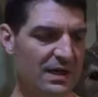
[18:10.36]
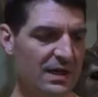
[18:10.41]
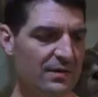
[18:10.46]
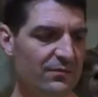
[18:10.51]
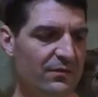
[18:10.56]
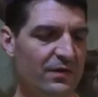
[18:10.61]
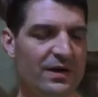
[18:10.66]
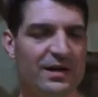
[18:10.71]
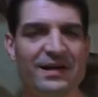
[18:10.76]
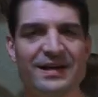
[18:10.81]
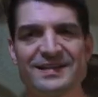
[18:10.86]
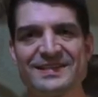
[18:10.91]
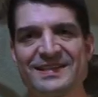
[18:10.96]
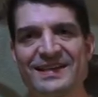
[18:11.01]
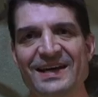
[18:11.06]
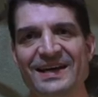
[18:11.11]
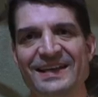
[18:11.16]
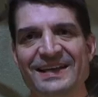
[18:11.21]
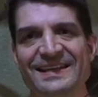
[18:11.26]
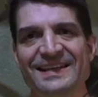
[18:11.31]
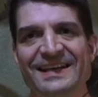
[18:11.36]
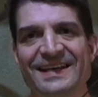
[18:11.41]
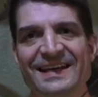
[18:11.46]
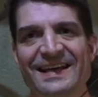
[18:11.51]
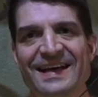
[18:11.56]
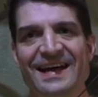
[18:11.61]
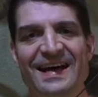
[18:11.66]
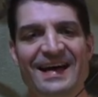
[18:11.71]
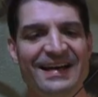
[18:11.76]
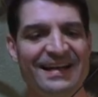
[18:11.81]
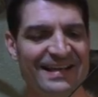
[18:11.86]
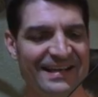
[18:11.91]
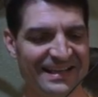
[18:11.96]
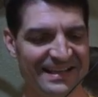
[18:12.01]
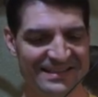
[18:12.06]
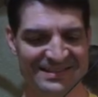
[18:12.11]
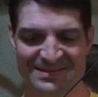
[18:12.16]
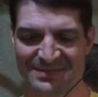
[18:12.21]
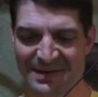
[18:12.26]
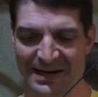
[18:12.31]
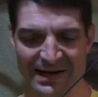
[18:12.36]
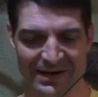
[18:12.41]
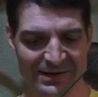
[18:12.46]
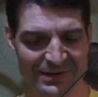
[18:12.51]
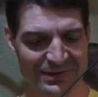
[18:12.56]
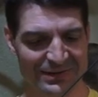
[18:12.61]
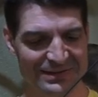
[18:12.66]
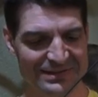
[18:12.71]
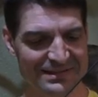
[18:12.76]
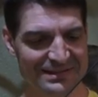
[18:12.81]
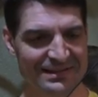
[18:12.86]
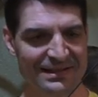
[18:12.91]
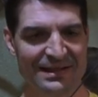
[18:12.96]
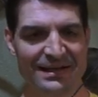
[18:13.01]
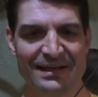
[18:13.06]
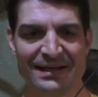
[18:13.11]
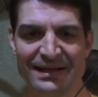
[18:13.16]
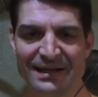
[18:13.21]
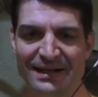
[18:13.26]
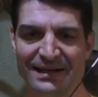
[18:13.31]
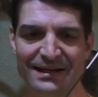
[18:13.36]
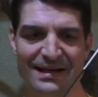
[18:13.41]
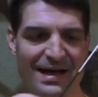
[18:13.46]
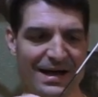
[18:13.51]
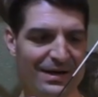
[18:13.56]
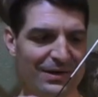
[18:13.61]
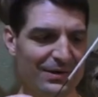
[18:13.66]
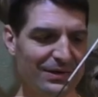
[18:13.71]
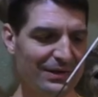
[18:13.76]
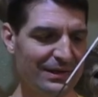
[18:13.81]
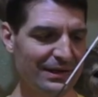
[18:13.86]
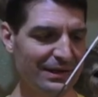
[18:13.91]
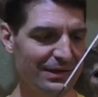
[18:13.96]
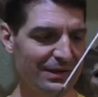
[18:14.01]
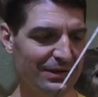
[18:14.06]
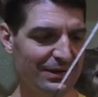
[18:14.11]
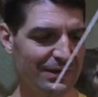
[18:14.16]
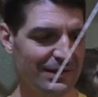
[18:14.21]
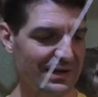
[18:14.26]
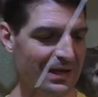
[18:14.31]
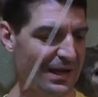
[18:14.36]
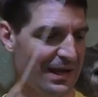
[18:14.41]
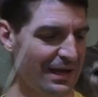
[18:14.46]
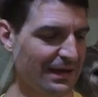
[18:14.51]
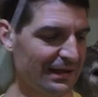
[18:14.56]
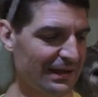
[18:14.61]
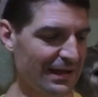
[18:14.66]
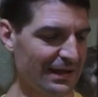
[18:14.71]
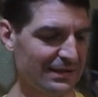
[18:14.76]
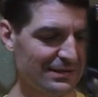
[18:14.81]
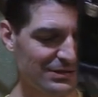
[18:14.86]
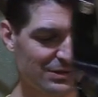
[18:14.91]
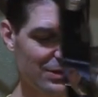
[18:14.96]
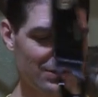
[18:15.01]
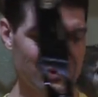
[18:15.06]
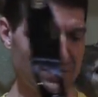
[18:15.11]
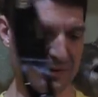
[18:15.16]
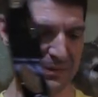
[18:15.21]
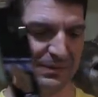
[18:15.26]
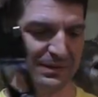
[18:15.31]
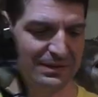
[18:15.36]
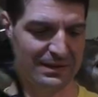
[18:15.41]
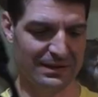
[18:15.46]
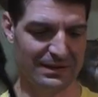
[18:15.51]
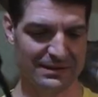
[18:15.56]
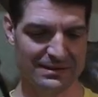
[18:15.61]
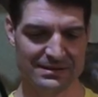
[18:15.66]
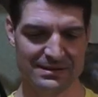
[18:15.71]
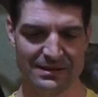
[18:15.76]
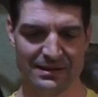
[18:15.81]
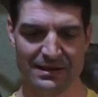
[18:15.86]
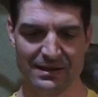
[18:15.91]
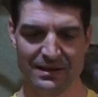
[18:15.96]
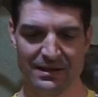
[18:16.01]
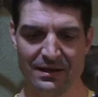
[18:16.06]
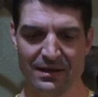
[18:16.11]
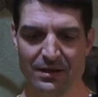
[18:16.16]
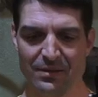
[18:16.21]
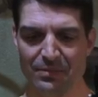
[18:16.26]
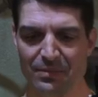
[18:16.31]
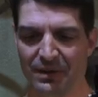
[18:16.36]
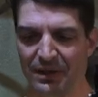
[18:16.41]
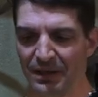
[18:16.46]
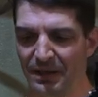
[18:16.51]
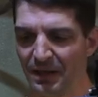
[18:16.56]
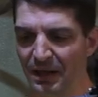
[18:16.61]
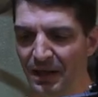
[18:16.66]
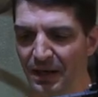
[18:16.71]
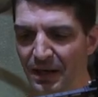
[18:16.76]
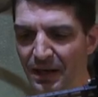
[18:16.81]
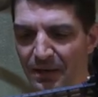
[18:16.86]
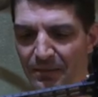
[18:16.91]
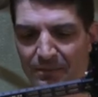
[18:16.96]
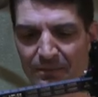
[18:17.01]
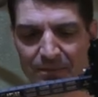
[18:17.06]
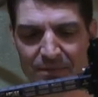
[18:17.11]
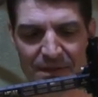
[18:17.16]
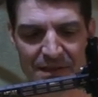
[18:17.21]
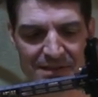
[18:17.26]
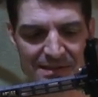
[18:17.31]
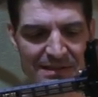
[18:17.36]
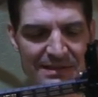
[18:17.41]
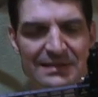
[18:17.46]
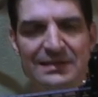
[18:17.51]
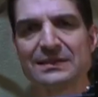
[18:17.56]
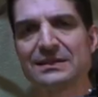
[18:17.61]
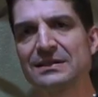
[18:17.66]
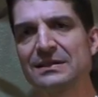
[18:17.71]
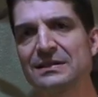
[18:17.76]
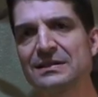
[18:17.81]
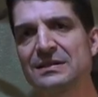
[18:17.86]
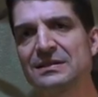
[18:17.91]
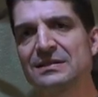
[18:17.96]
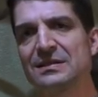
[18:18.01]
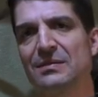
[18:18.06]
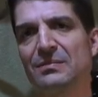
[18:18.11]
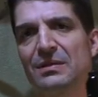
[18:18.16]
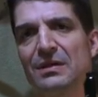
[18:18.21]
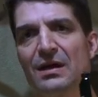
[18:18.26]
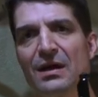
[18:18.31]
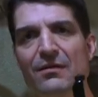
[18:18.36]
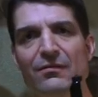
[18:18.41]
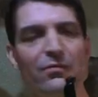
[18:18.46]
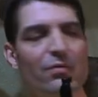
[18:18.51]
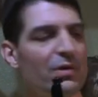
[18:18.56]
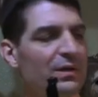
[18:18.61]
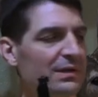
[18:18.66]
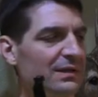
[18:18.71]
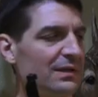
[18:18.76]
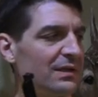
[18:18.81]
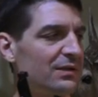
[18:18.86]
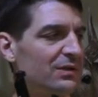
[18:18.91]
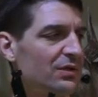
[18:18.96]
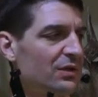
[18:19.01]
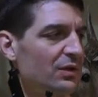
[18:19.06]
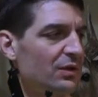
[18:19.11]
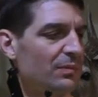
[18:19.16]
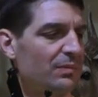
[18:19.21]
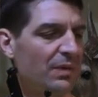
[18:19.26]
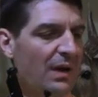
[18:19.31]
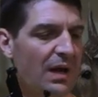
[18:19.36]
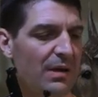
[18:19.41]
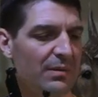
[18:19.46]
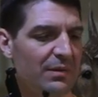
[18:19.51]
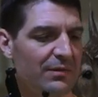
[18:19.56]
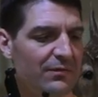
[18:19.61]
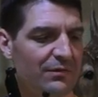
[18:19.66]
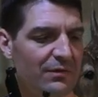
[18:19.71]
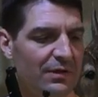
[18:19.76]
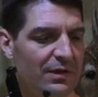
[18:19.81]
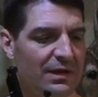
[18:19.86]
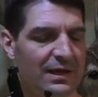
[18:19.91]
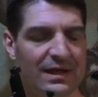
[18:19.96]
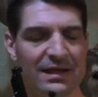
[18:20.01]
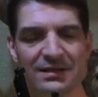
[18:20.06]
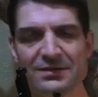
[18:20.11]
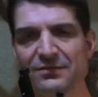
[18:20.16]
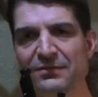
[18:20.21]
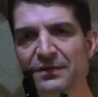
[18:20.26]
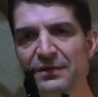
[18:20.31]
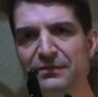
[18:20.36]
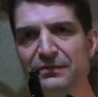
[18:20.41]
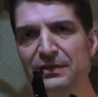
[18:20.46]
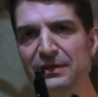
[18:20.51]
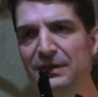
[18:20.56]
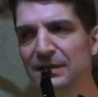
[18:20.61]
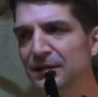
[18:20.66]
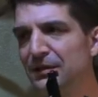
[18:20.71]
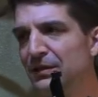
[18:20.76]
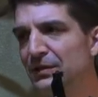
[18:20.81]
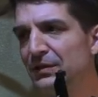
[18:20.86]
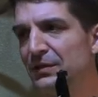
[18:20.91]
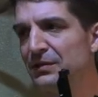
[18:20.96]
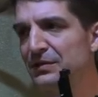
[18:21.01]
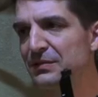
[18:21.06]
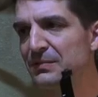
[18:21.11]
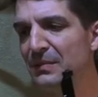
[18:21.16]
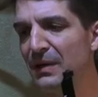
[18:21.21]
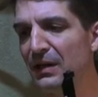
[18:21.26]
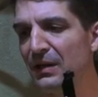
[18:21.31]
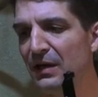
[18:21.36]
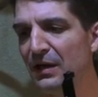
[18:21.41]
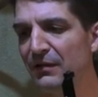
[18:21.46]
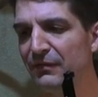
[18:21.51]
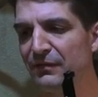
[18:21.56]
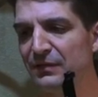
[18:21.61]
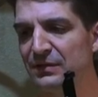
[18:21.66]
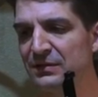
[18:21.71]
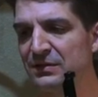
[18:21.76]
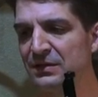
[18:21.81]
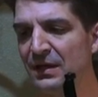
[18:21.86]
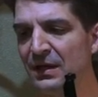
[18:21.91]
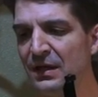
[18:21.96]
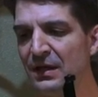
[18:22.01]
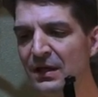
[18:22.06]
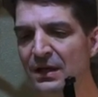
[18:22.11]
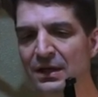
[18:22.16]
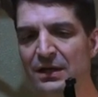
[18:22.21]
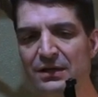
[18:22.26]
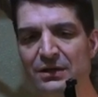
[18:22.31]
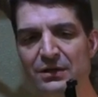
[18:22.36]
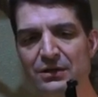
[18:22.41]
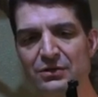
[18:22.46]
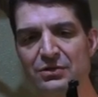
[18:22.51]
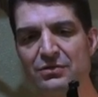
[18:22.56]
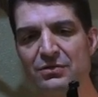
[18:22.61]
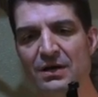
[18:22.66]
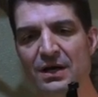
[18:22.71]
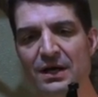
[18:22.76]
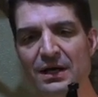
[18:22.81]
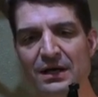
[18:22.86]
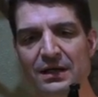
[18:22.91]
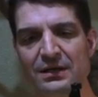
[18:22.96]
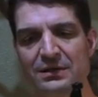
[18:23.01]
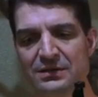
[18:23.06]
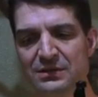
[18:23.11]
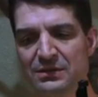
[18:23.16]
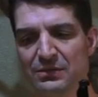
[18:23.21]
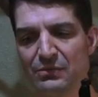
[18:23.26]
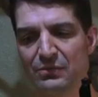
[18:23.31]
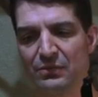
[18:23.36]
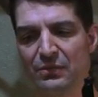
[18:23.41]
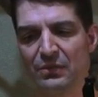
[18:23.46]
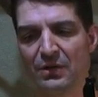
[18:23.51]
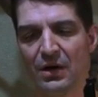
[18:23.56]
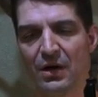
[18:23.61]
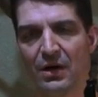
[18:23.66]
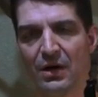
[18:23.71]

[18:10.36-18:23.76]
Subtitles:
I'm very excited. I got to get some arrows, get a knock on here, and get shooting with this. But this is something I've wanted to do probably for the last 15 years of my life, is, you know, try some